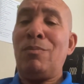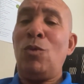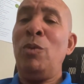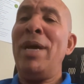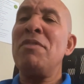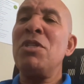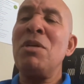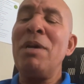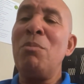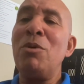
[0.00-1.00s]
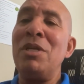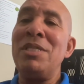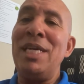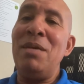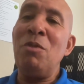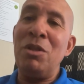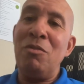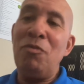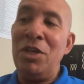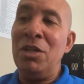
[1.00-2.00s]
We have to somehow put a team on the
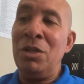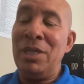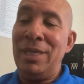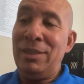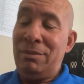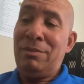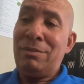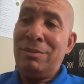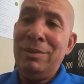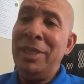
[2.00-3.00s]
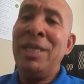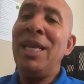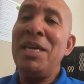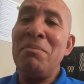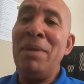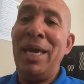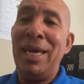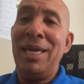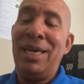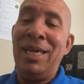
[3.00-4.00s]
field in late
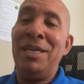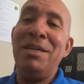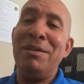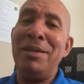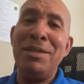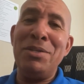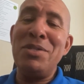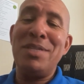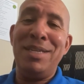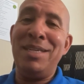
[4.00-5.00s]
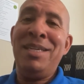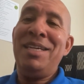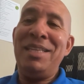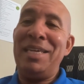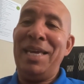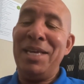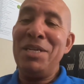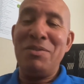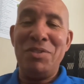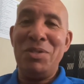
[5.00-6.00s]
May. And here it is, the
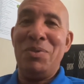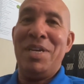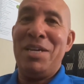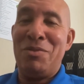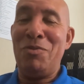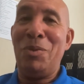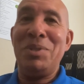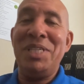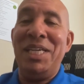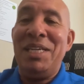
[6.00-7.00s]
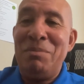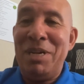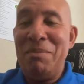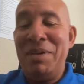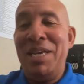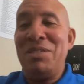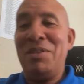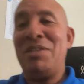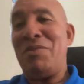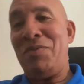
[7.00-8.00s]
end of 2014. And by May
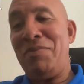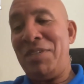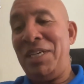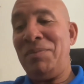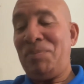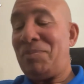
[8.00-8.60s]
2015,